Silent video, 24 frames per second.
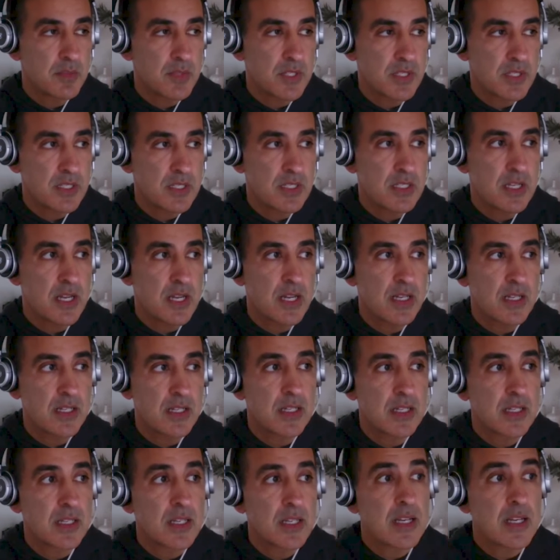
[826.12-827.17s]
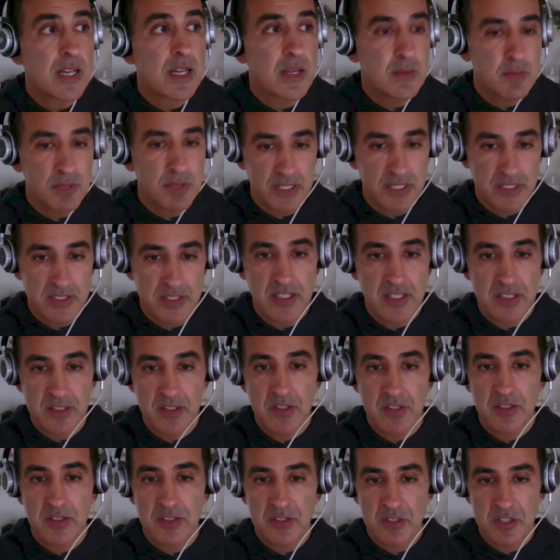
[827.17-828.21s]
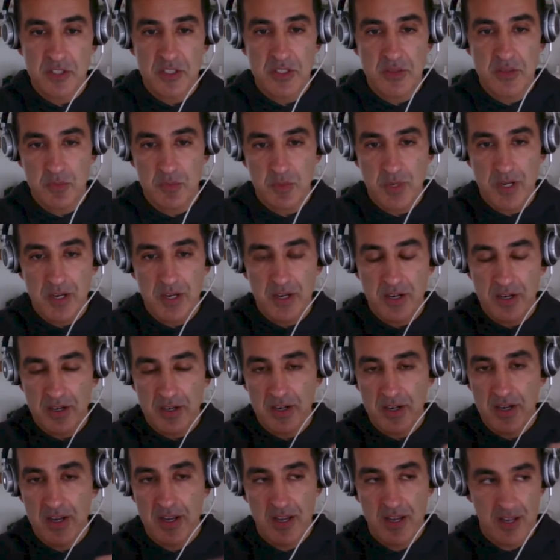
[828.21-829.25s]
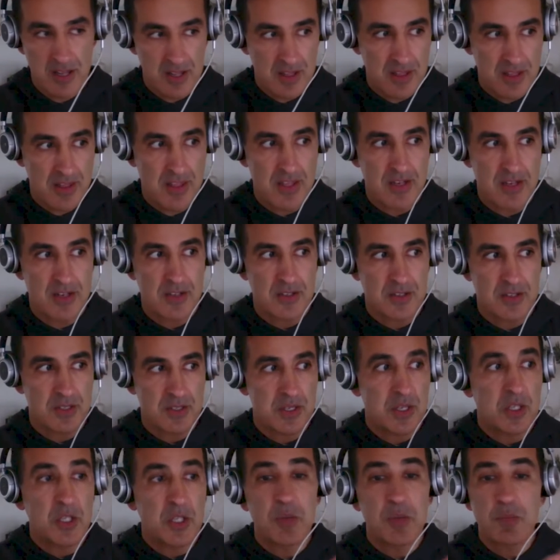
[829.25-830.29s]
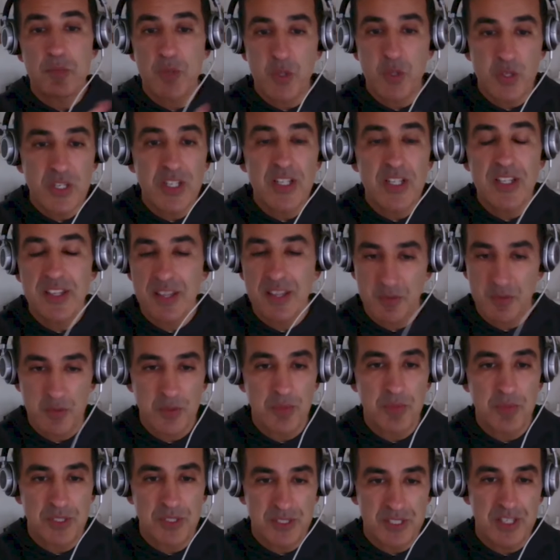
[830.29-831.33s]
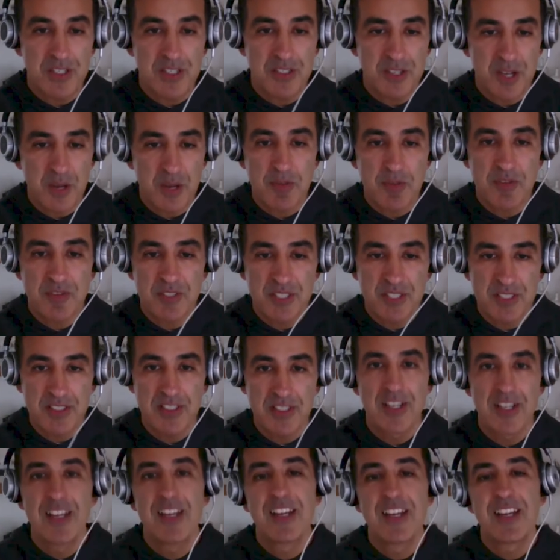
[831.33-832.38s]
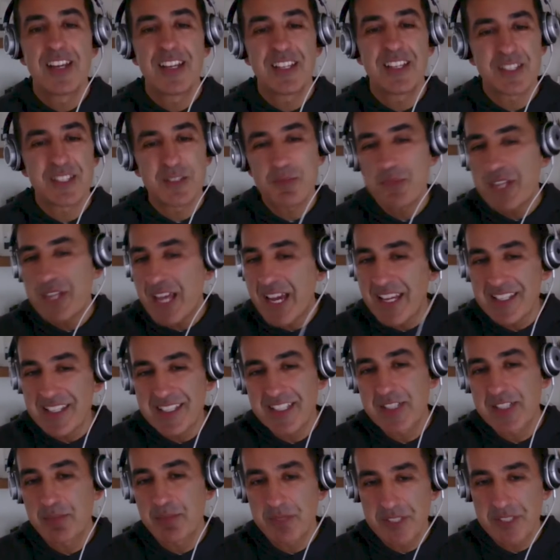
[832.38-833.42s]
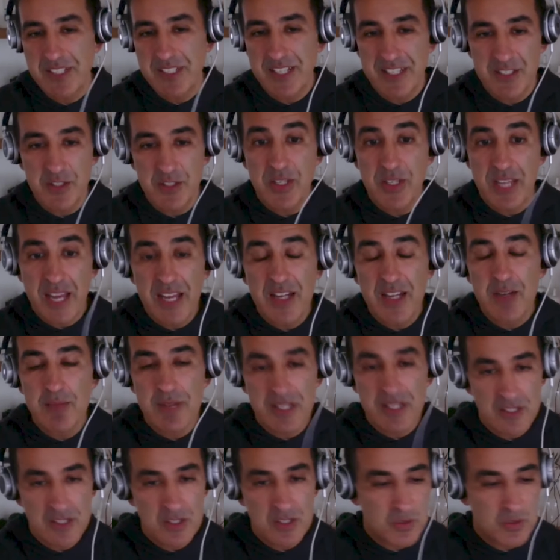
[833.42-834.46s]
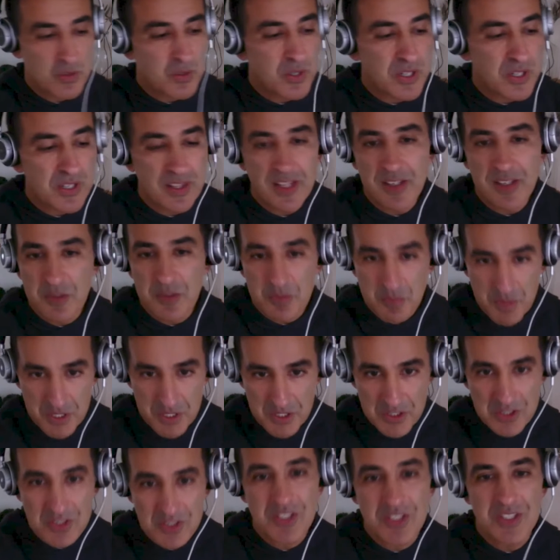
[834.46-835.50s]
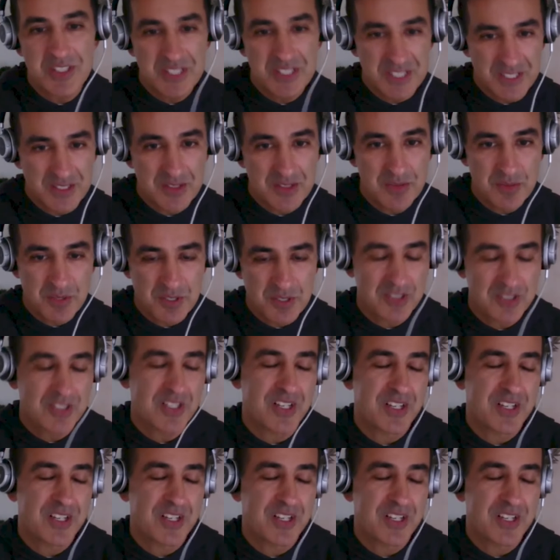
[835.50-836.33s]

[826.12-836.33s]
designing and enabling technology where there's a community that will build on top of it, is to be as explicit as you can about the story that you wish to see in the world.